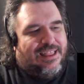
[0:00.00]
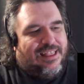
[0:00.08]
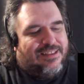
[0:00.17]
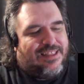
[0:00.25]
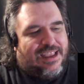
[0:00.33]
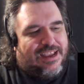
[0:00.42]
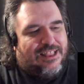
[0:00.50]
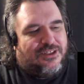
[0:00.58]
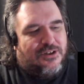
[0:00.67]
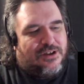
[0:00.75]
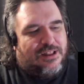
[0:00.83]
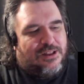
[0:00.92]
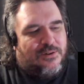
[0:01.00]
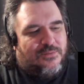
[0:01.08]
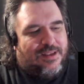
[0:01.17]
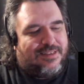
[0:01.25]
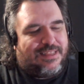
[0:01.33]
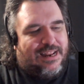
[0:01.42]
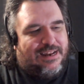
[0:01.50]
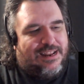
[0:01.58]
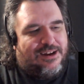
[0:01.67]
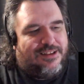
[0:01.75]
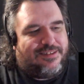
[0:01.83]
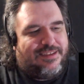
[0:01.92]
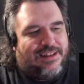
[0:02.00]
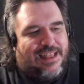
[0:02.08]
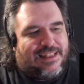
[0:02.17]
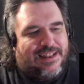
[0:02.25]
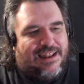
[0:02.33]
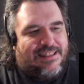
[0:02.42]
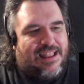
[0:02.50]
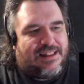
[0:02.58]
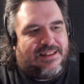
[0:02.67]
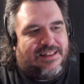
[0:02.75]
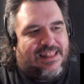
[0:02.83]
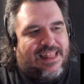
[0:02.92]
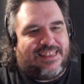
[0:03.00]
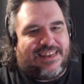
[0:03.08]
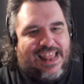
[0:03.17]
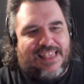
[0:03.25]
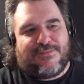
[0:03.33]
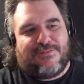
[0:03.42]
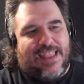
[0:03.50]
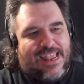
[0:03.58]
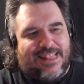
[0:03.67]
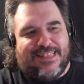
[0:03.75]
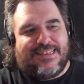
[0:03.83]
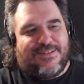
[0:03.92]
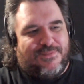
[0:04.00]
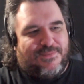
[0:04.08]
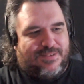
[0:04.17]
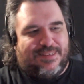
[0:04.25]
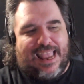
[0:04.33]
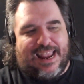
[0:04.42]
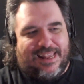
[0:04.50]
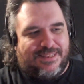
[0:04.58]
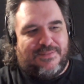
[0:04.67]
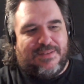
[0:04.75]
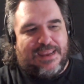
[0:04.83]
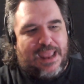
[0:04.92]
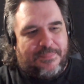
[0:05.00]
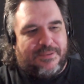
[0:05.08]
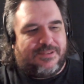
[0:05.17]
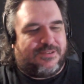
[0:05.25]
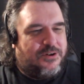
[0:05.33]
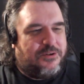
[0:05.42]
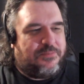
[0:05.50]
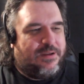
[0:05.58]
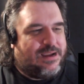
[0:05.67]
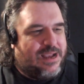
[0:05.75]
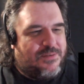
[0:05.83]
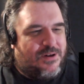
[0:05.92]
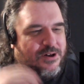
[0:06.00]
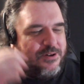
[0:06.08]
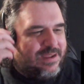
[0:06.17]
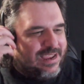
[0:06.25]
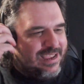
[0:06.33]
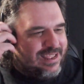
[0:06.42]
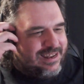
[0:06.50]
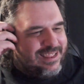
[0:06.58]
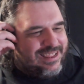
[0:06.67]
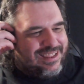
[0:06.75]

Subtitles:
It's like it took a little resetting there to see like the last 10 seconds of the episode, but come on, man.